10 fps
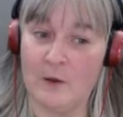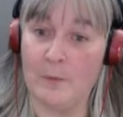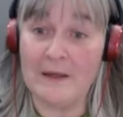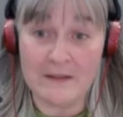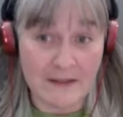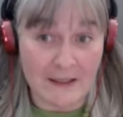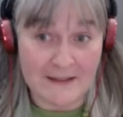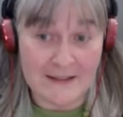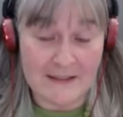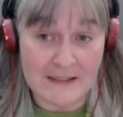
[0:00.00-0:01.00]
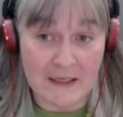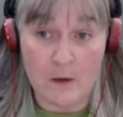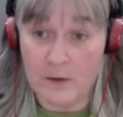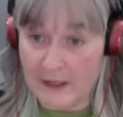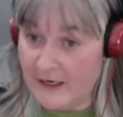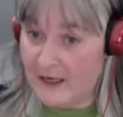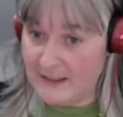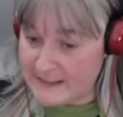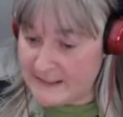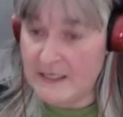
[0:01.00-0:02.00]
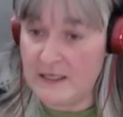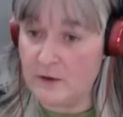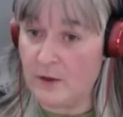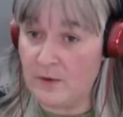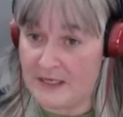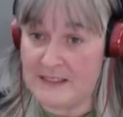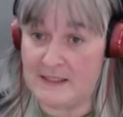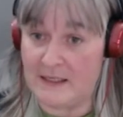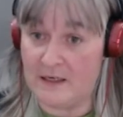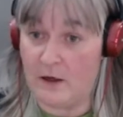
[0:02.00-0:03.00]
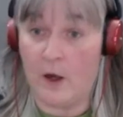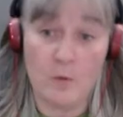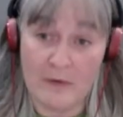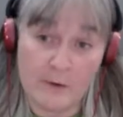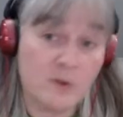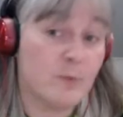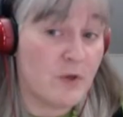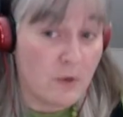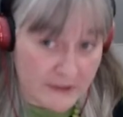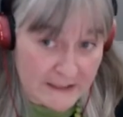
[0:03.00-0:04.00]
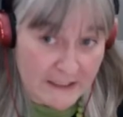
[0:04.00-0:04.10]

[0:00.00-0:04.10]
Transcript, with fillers: go back to that and say, okay, I can see you know this in your home language, but not in